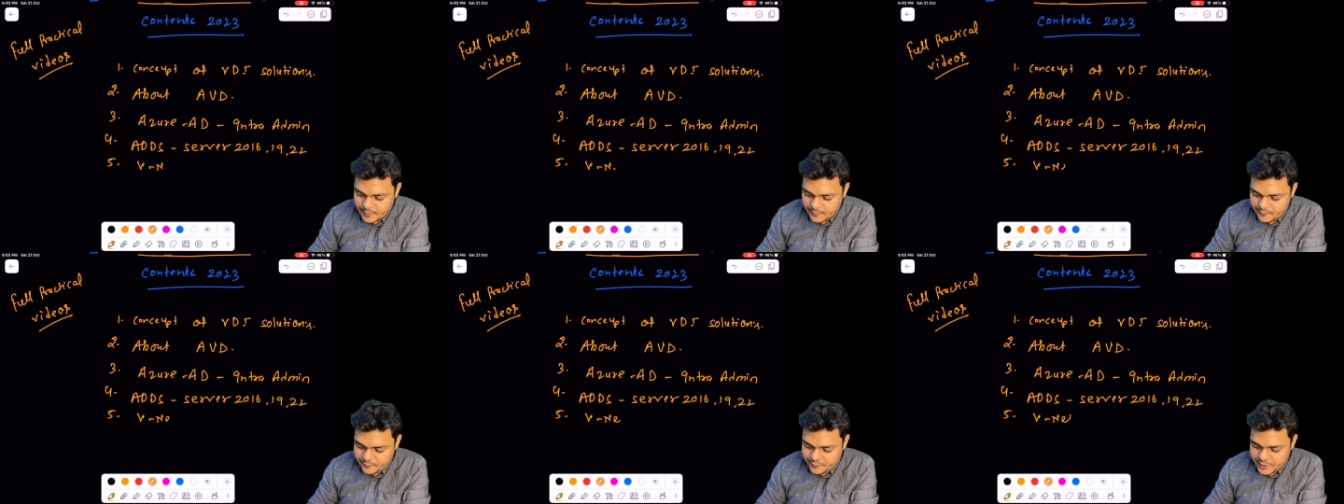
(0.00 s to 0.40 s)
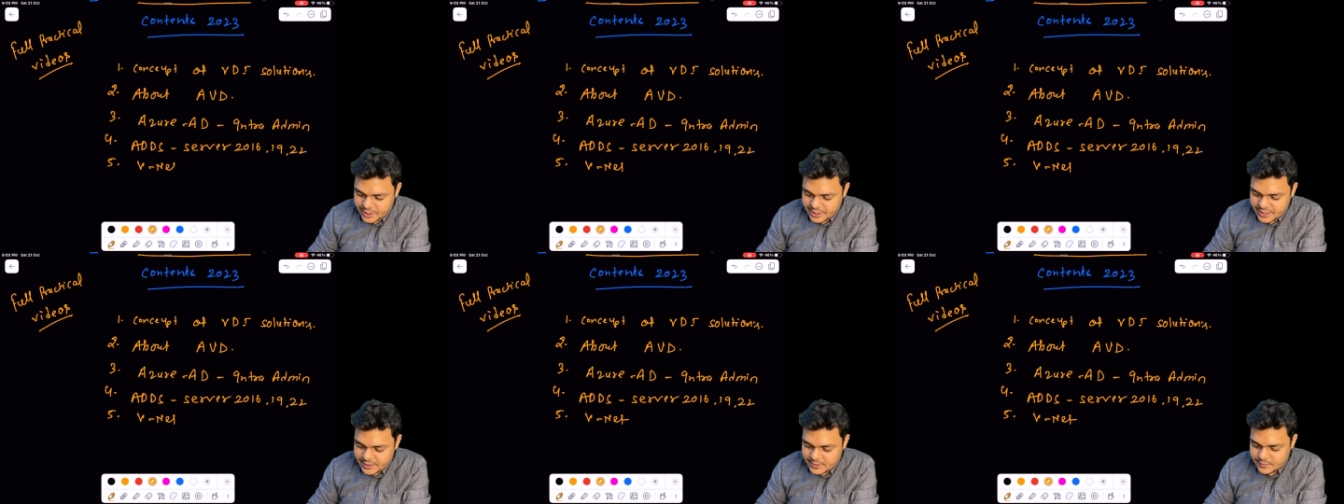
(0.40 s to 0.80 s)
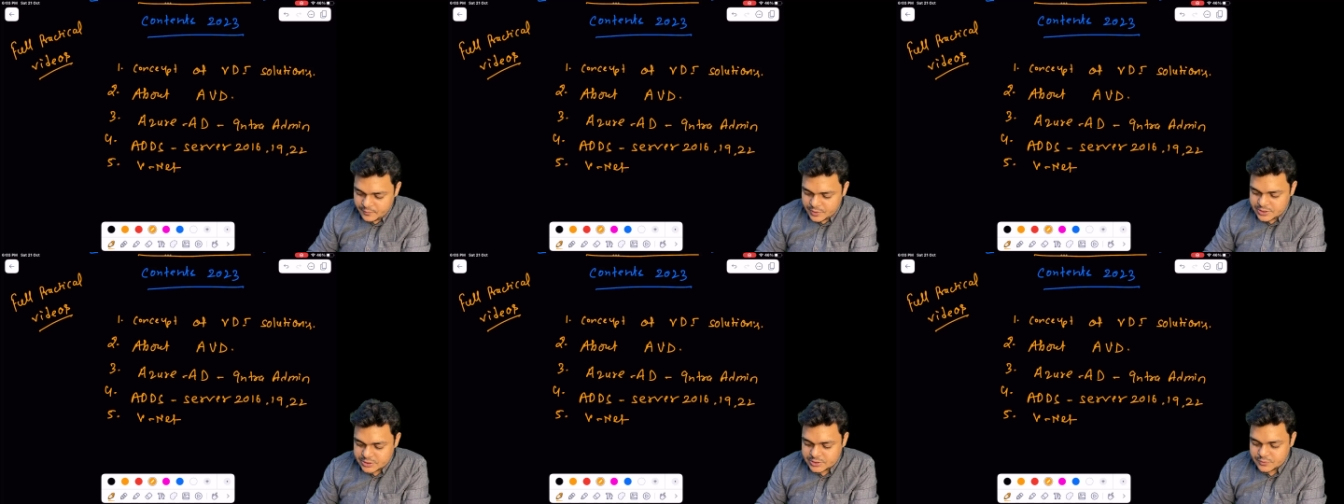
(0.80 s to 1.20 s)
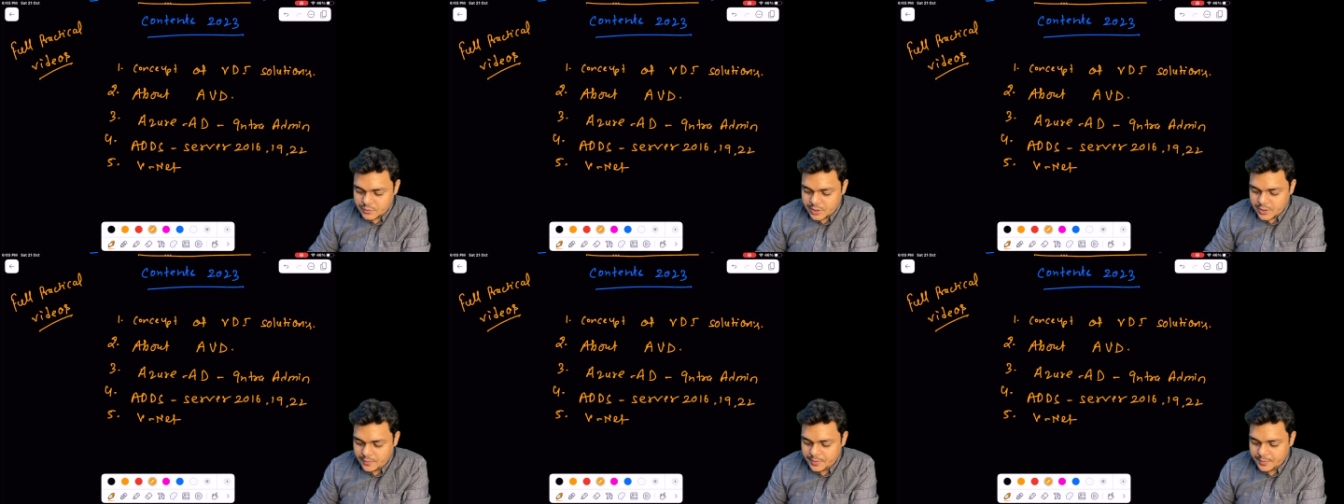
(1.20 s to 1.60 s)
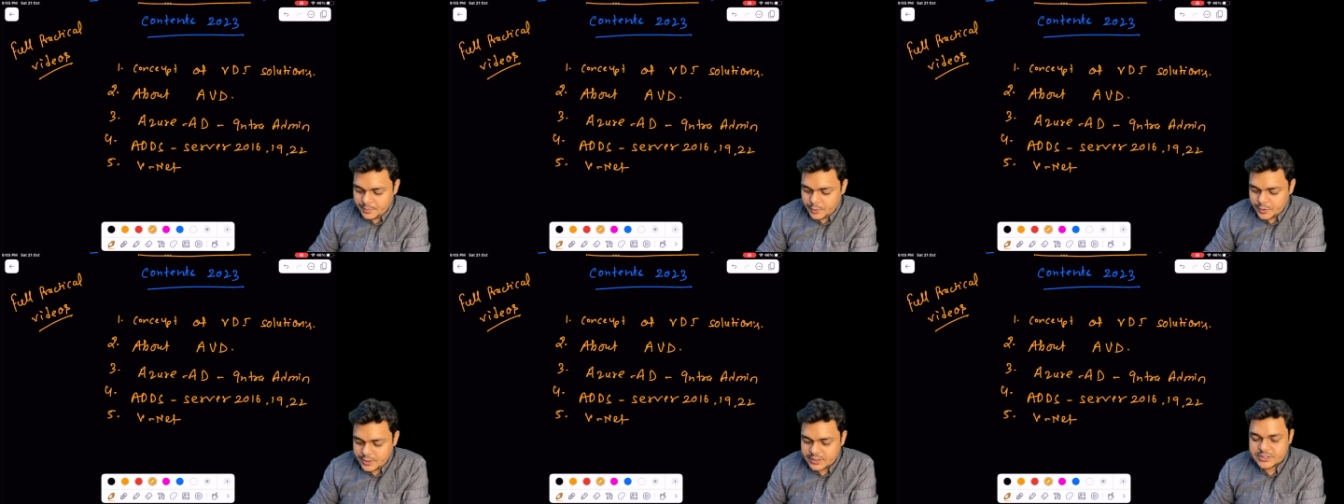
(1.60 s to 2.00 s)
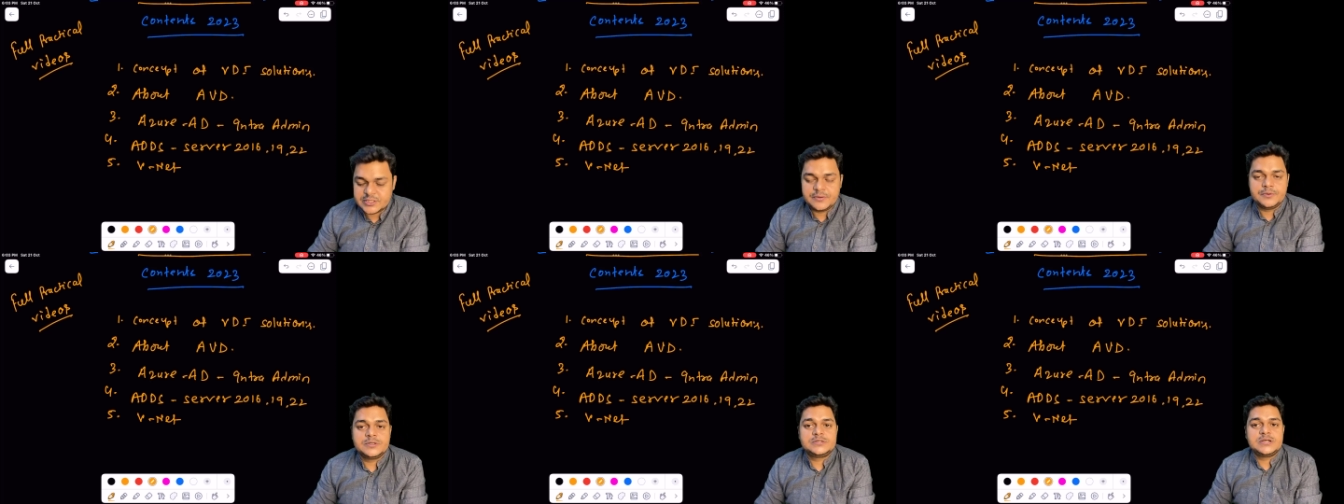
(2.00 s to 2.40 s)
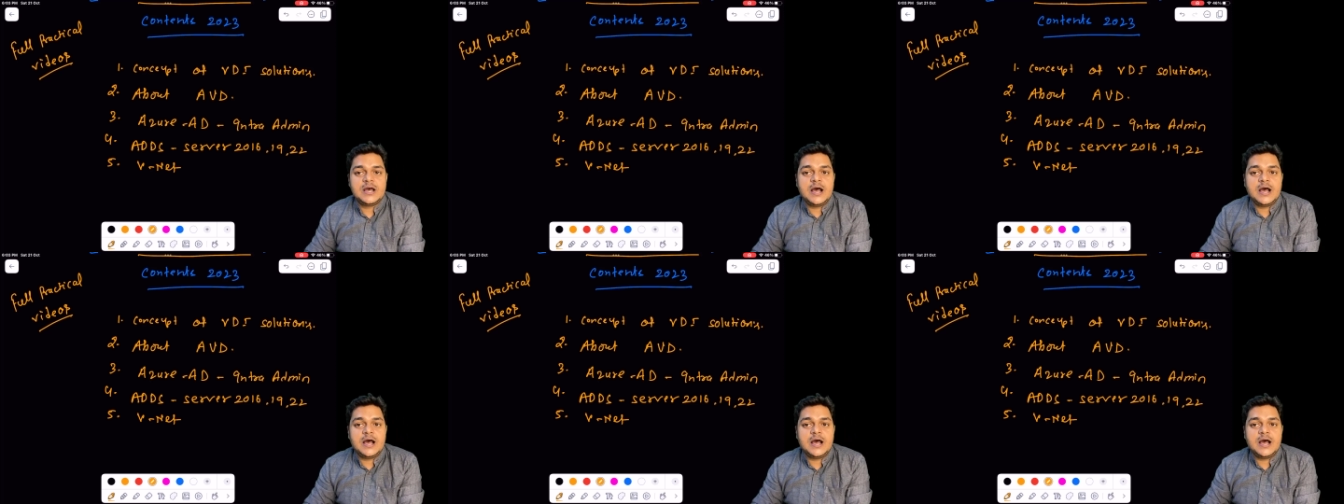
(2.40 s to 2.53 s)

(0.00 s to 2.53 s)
VNet, which is one of important service.